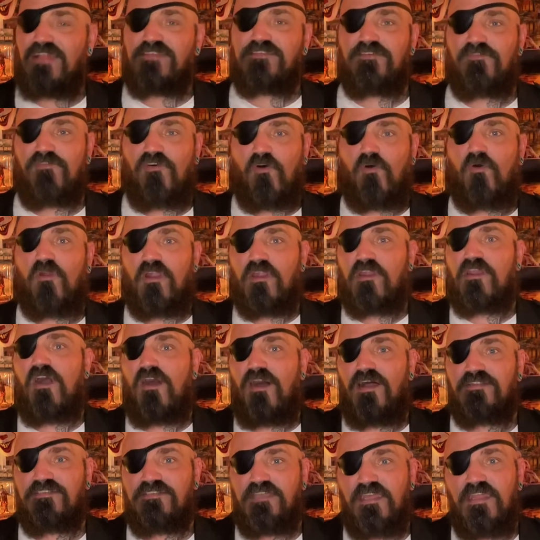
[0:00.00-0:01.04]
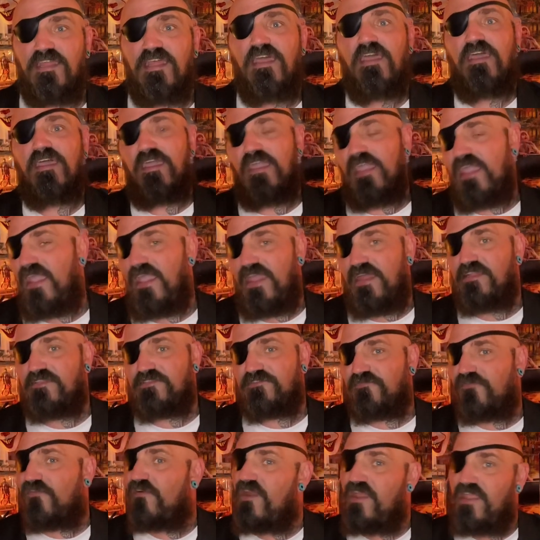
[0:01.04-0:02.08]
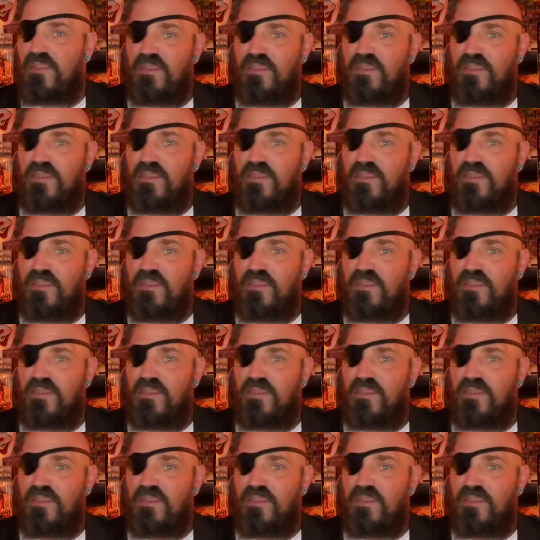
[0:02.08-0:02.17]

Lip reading: of horror content, and it's free and